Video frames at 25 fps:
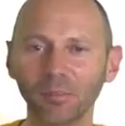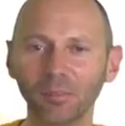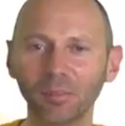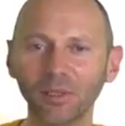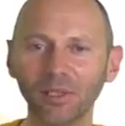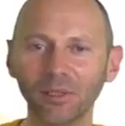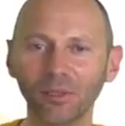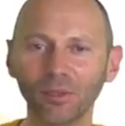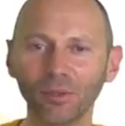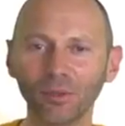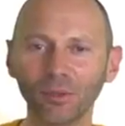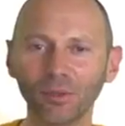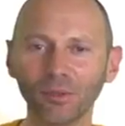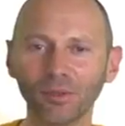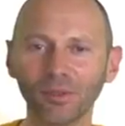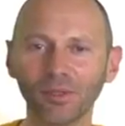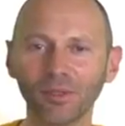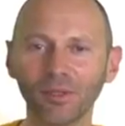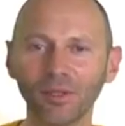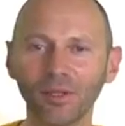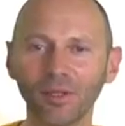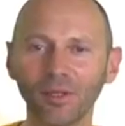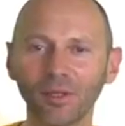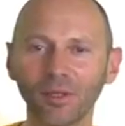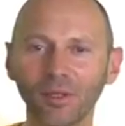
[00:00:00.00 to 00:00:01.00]

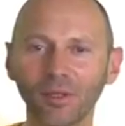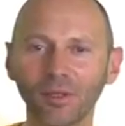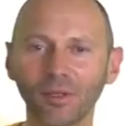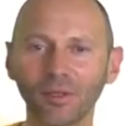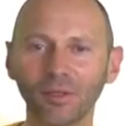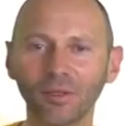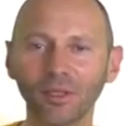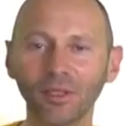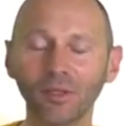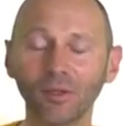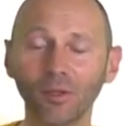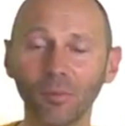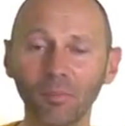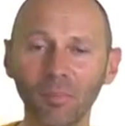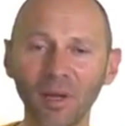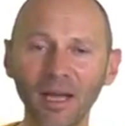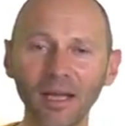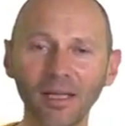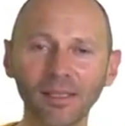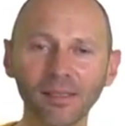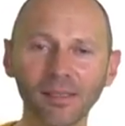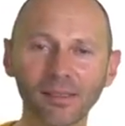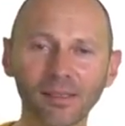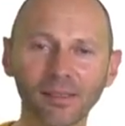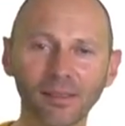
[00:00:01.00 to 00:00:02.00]
because in the
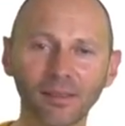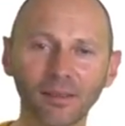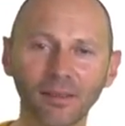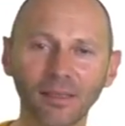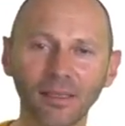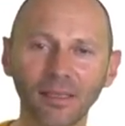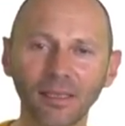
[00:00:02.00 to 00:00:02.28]
past